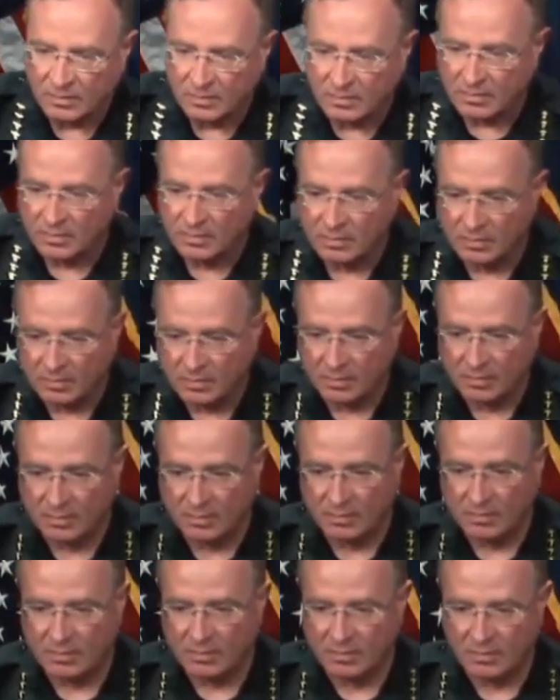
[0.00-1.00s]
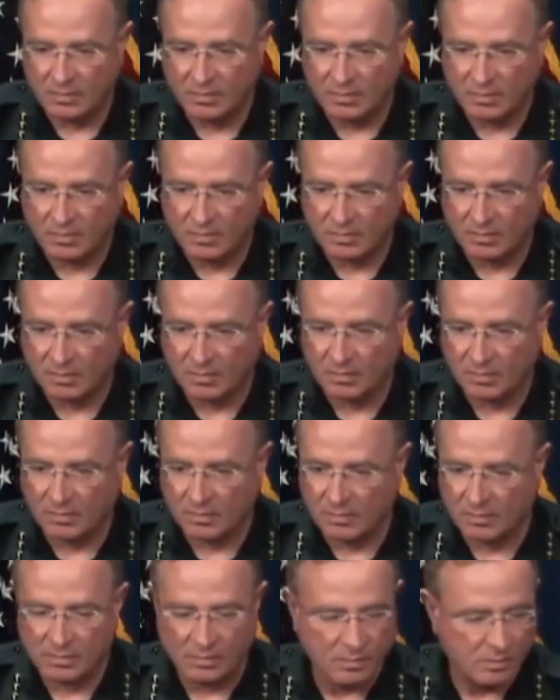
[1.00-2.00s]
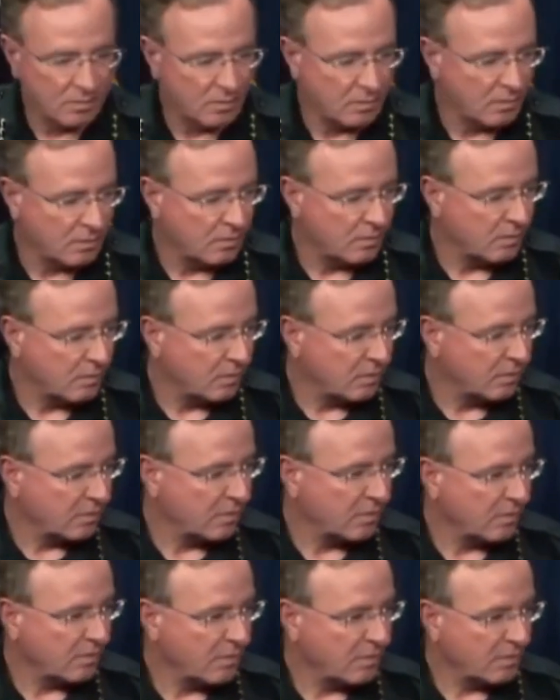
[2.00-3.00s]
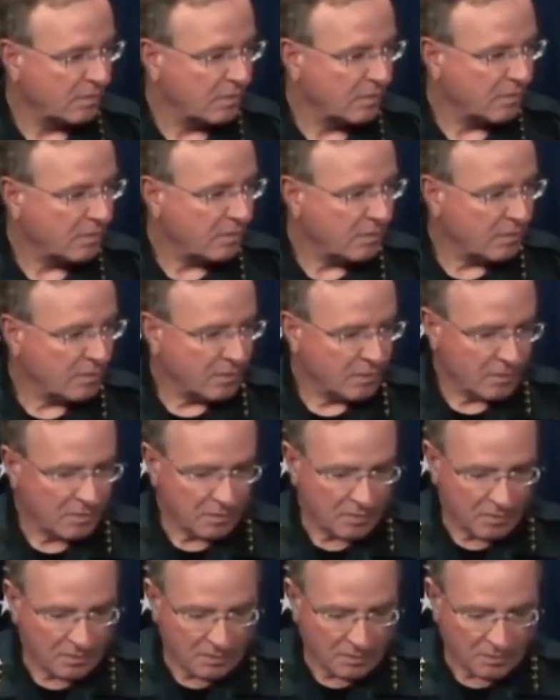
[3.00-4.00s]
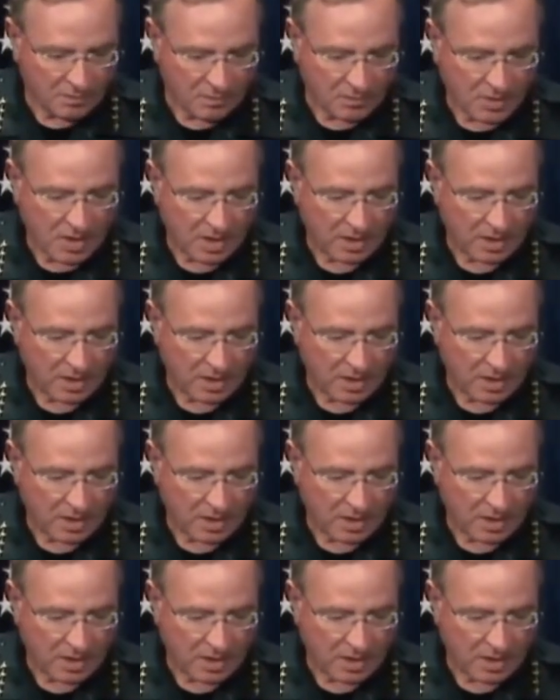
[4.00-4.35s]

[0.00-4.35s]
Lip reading: [no speech]